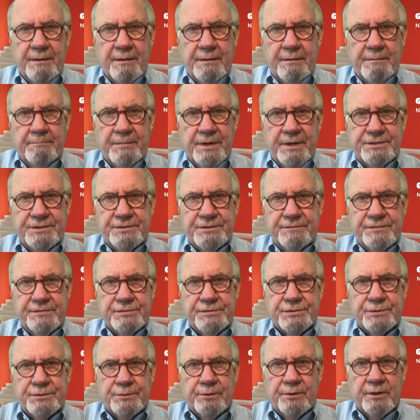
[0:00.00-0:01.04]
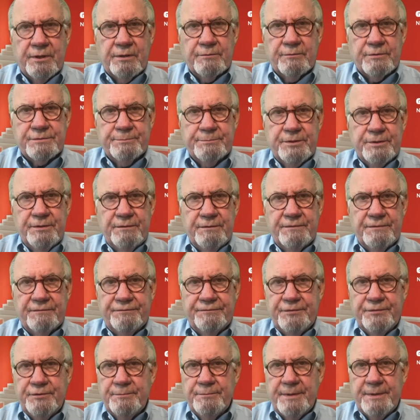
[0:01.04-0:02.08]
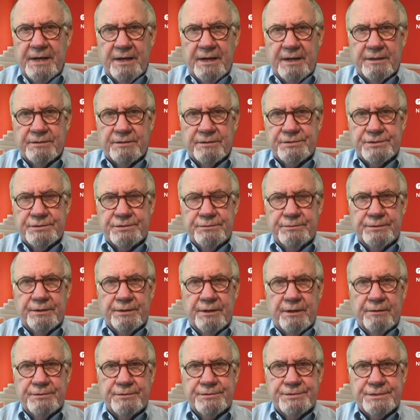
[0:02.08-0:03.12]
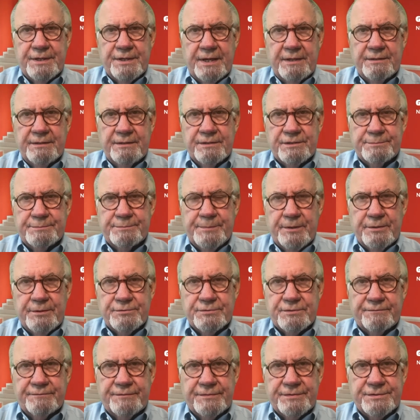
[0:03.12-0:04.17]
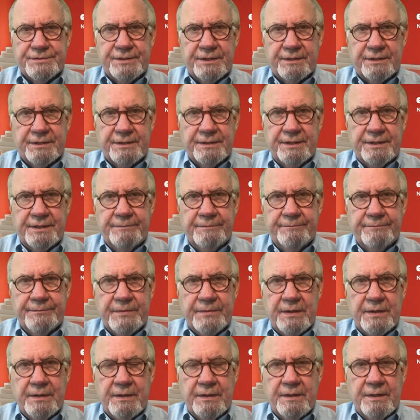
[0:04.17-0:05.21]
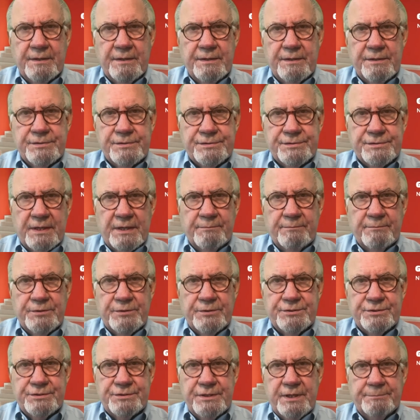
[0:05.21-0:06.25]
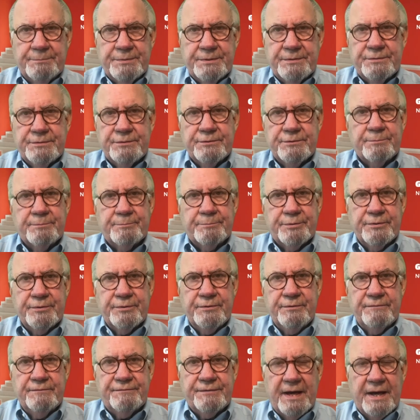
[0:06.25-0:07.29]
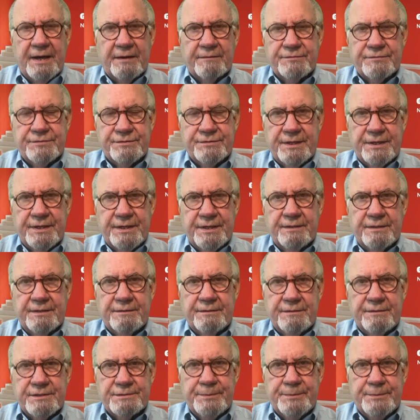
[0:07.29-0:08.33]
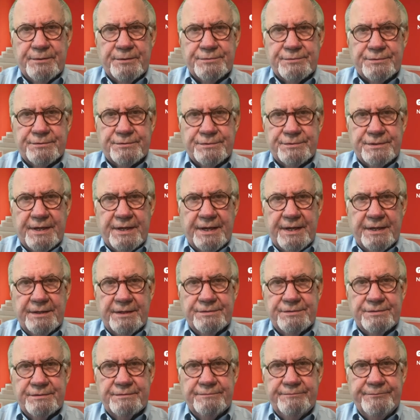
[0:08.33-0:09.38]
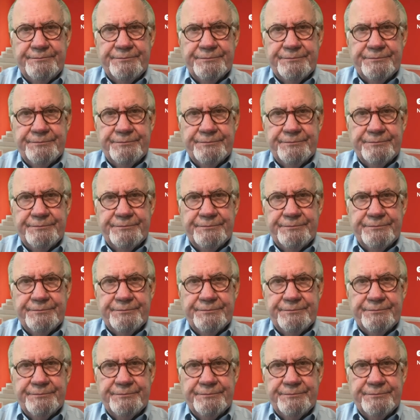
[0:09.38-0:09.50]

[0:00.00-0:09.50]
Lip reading: Much of the soil was moved a few miles to an on-site disposal facility. Some was shipped to approved out-of-state disposal sites.